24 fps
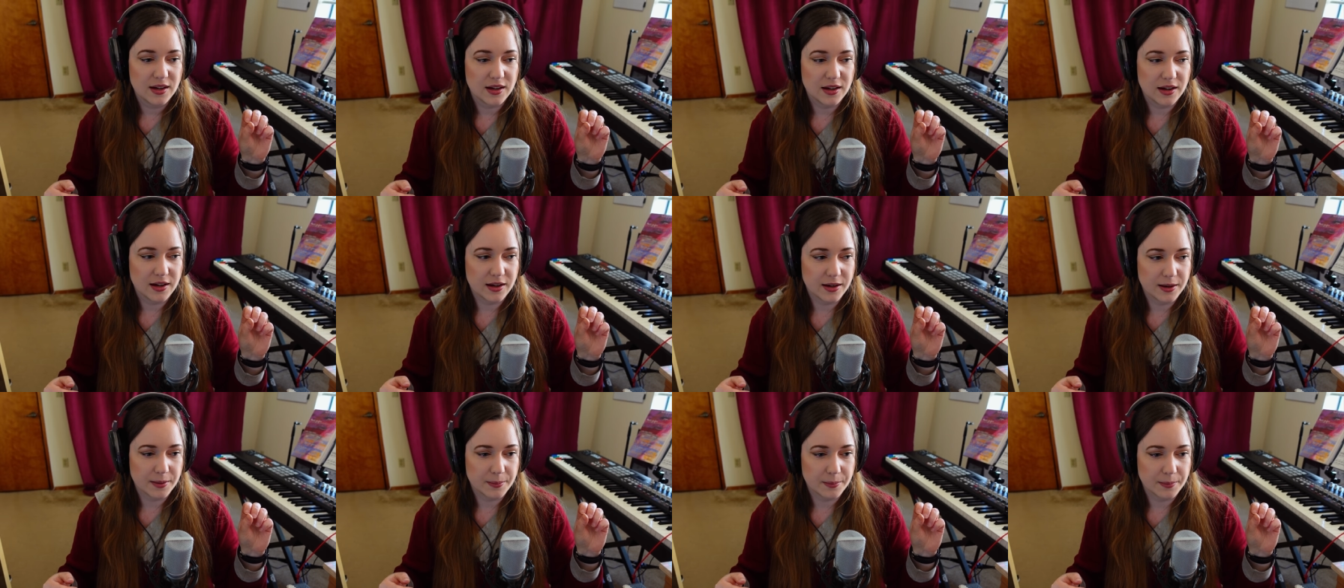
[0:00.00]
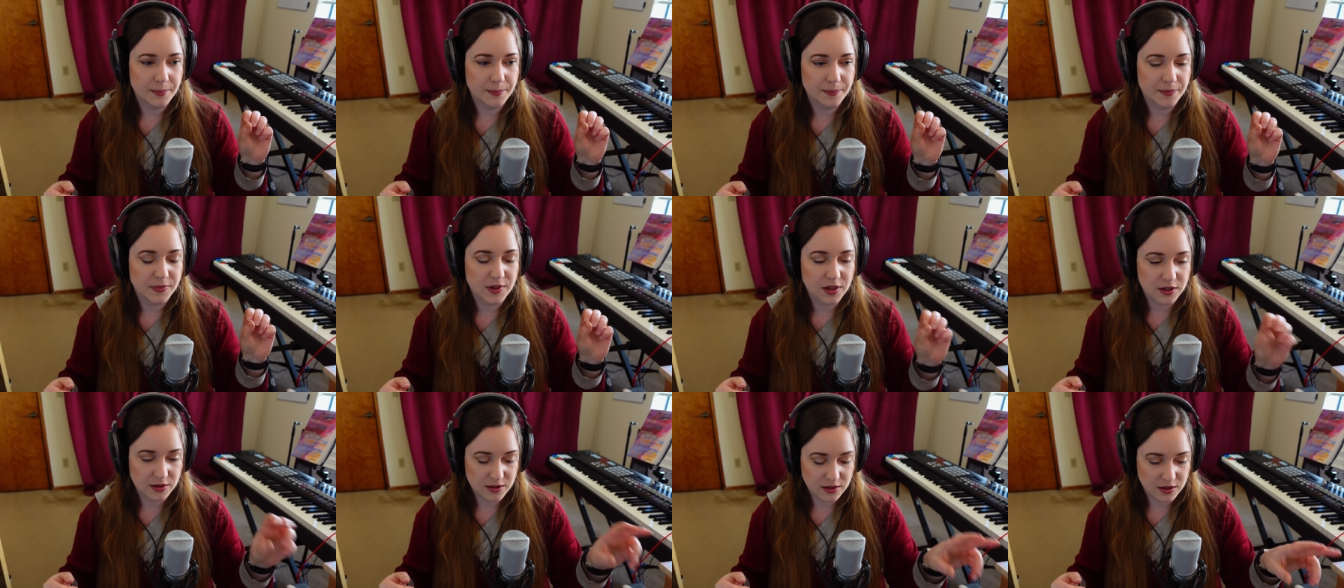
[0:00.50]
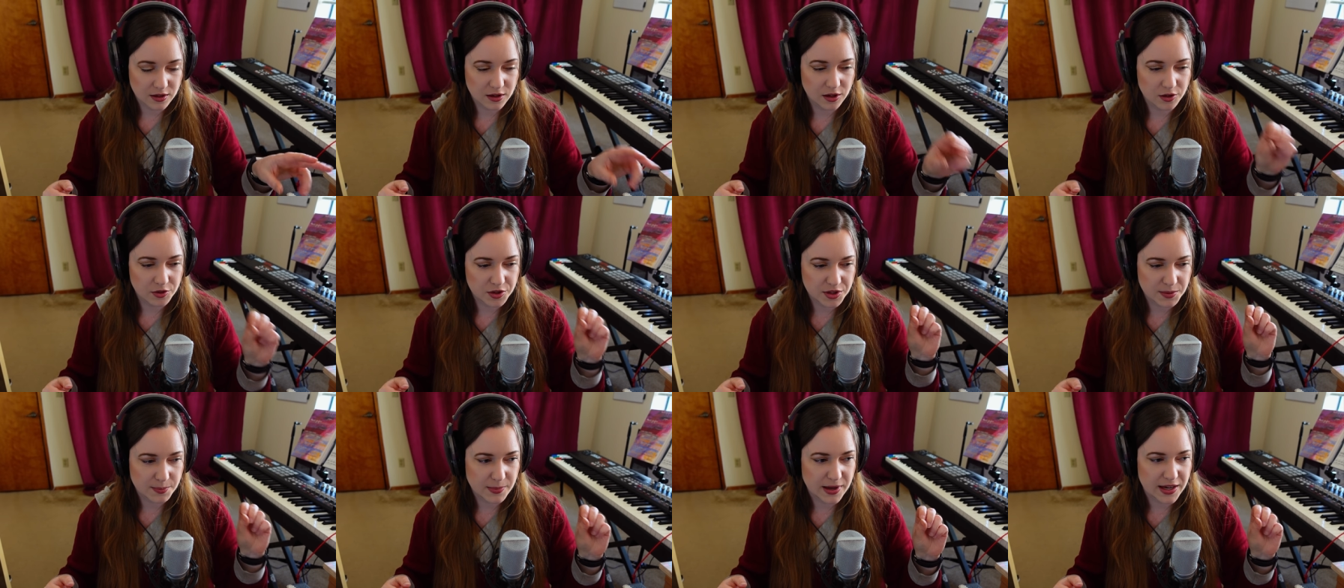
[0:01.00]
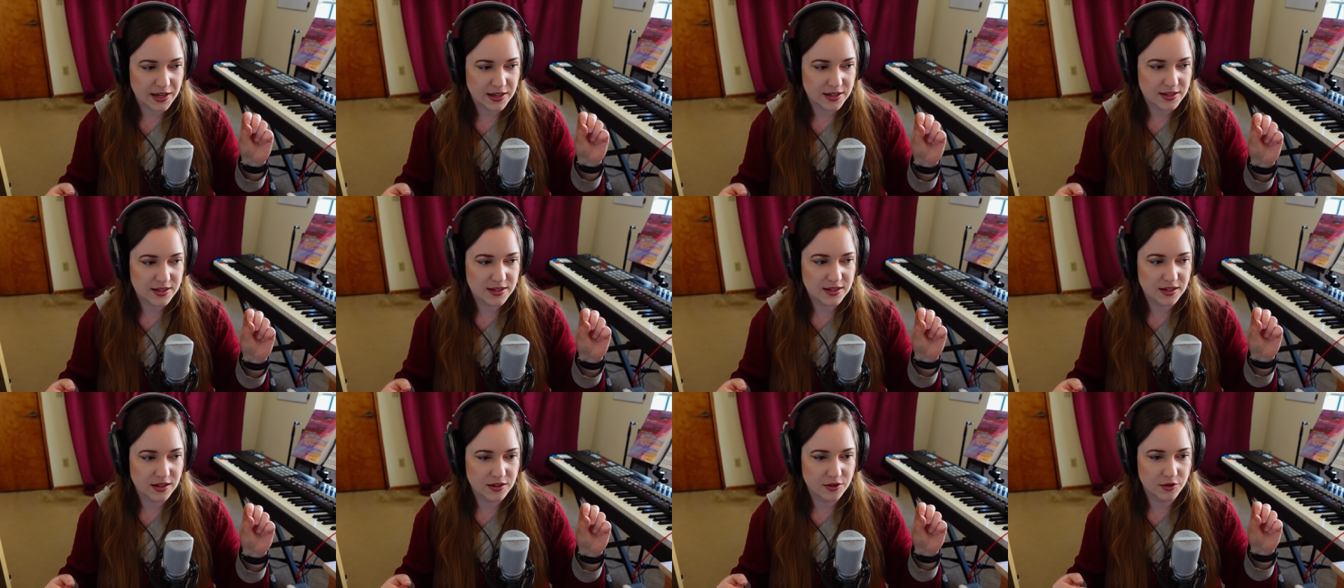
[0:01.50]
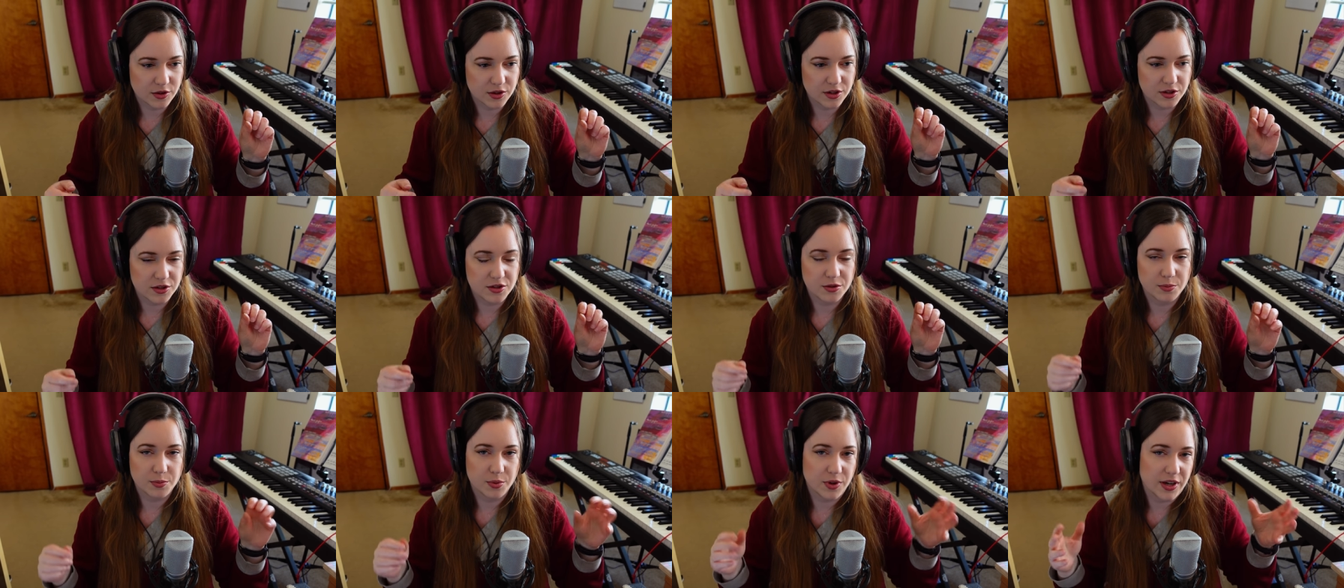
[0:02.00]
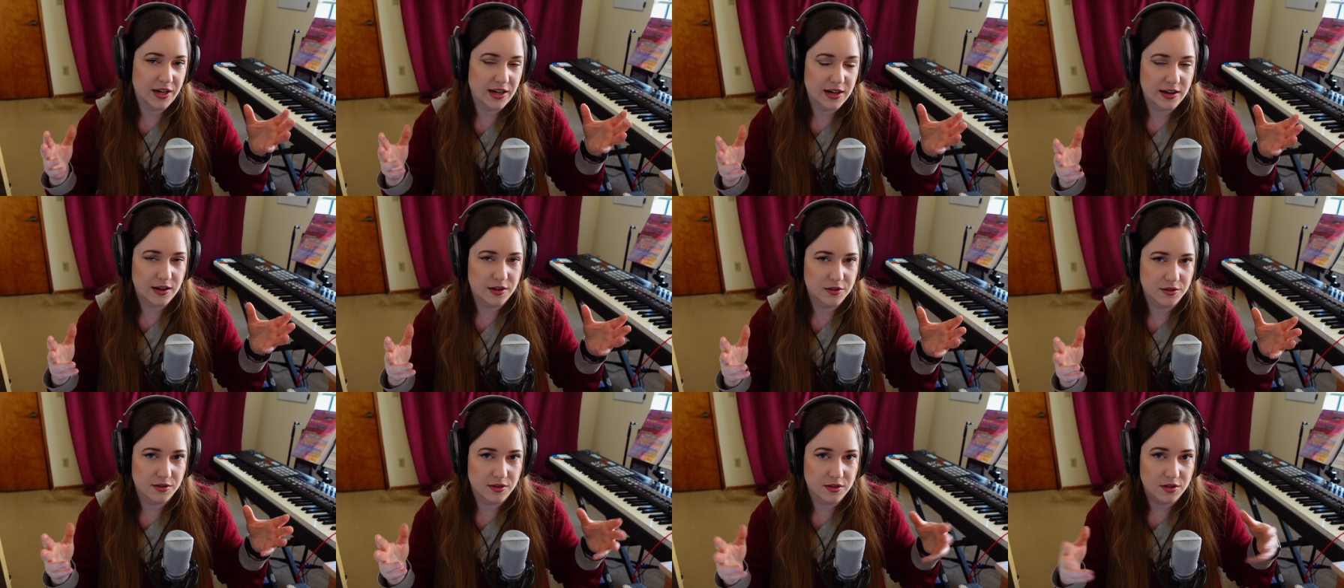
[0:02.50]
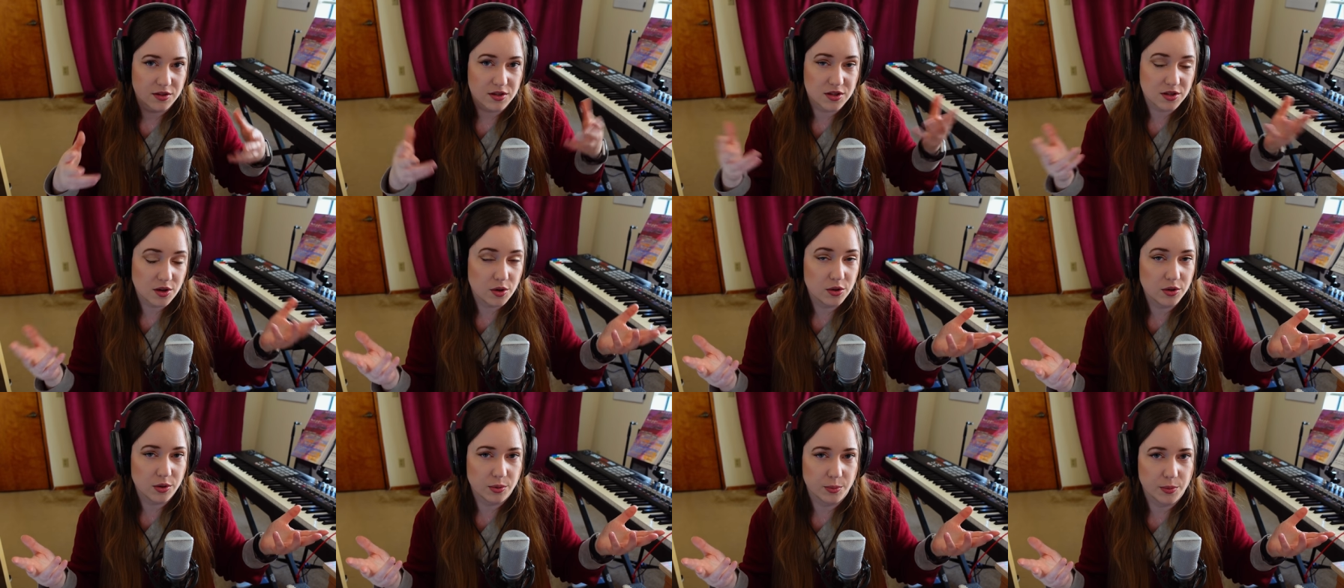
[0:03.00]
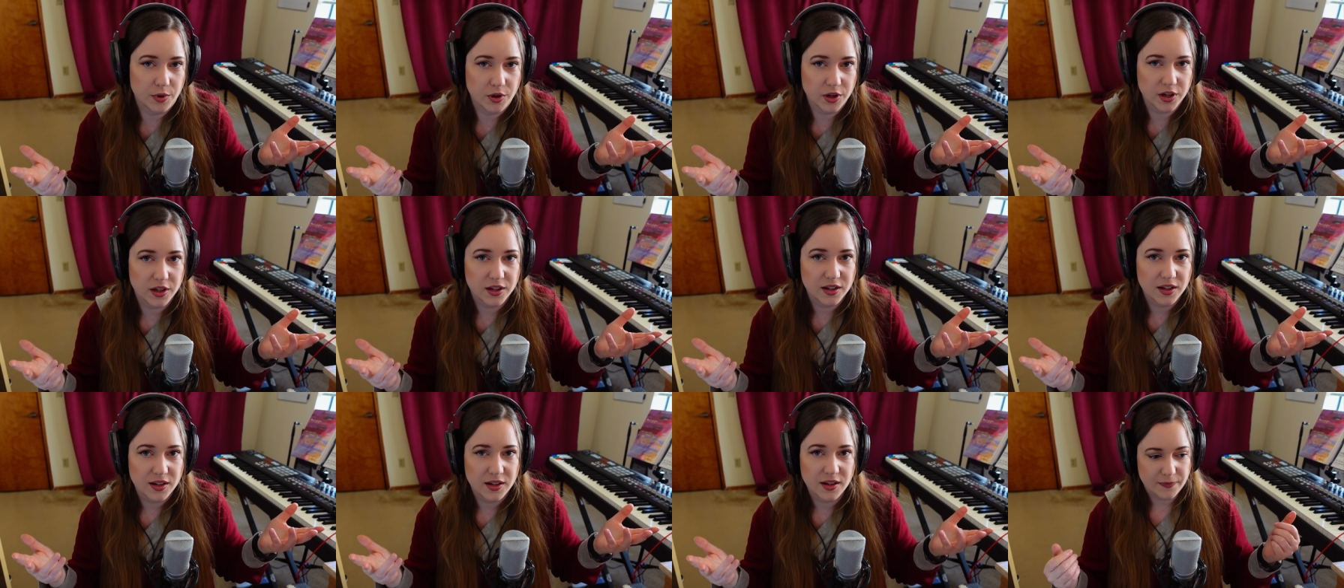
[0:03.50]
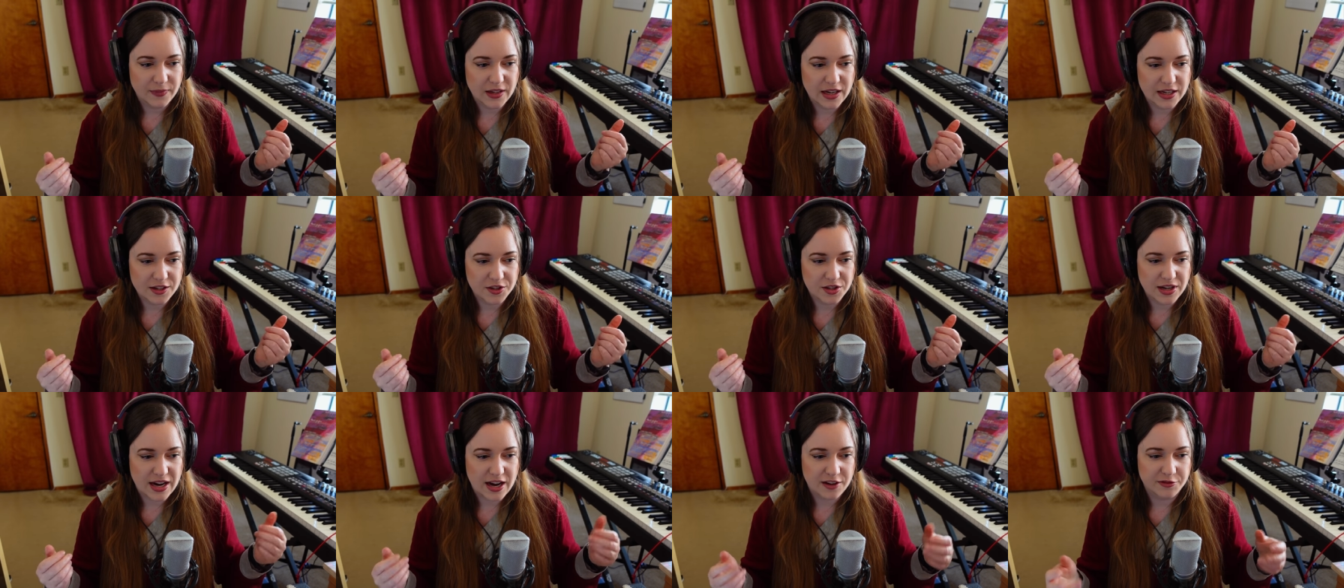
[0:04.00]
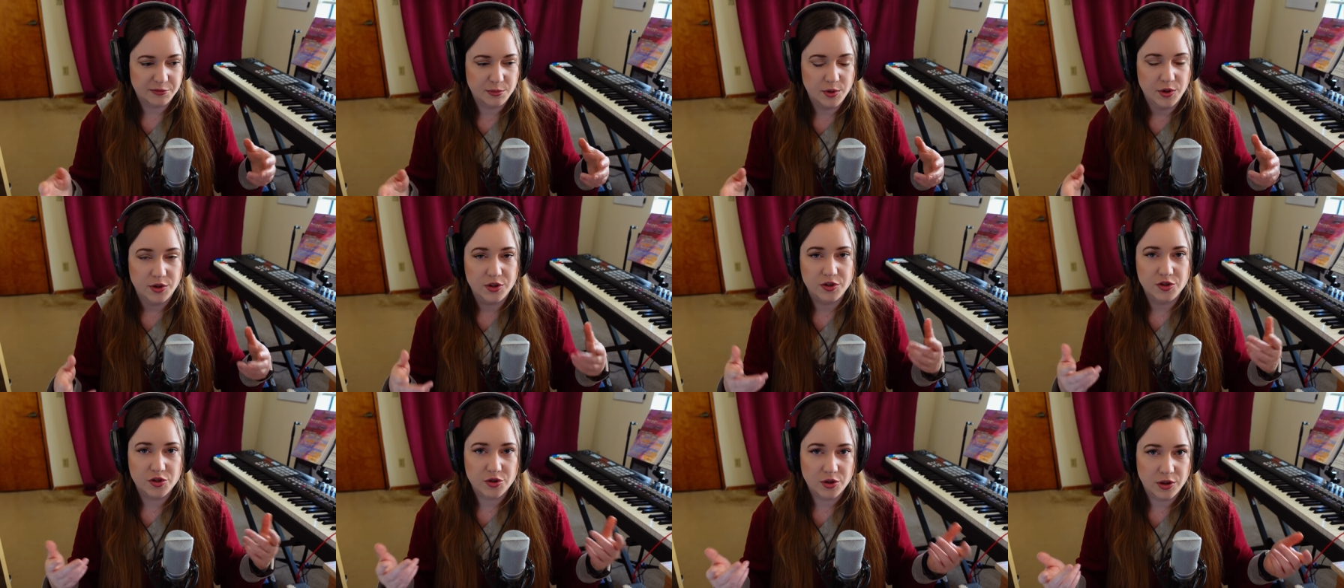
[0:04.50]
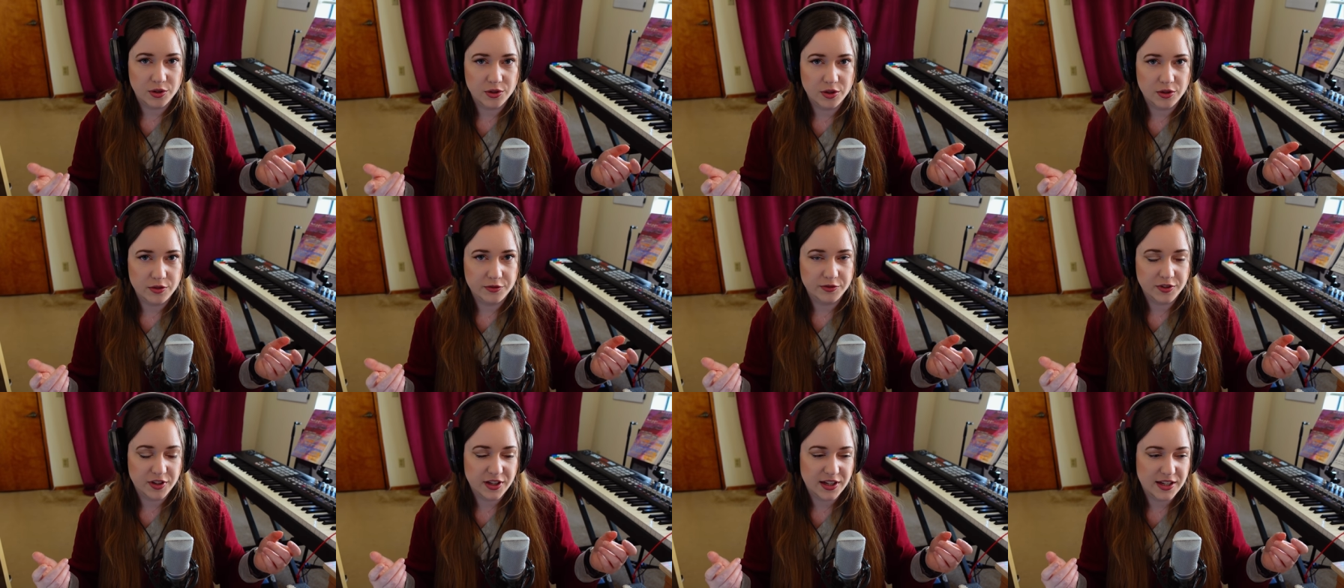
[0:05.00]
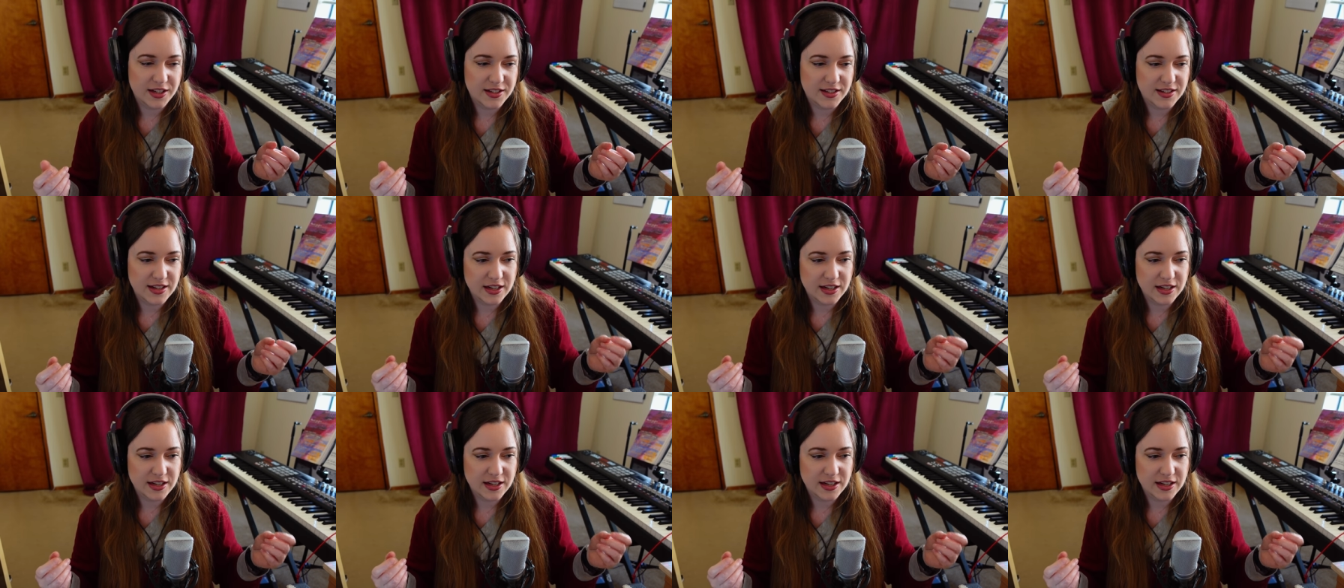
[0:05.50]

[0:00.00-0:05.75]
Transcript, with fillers: um, the, the close mics, in order to bring out the solo more and to have more control over it.